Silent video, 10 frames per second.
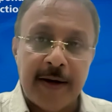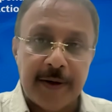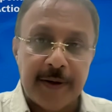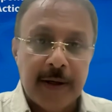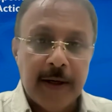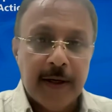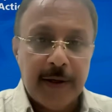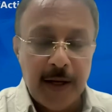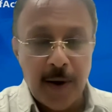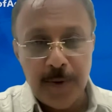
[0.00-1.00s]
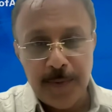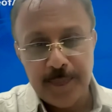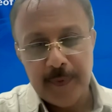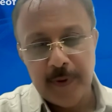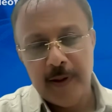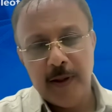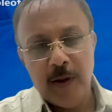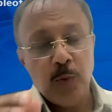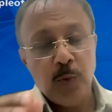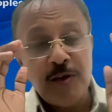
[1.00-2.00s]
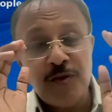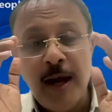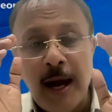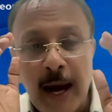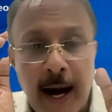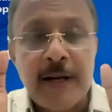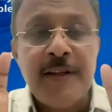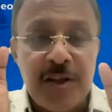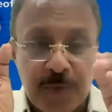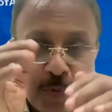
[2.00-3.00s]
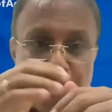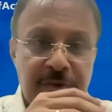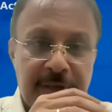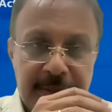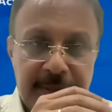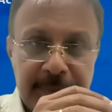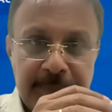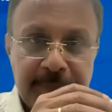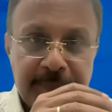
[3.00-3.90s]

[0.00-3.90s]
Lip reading: added. Now, once I add this project,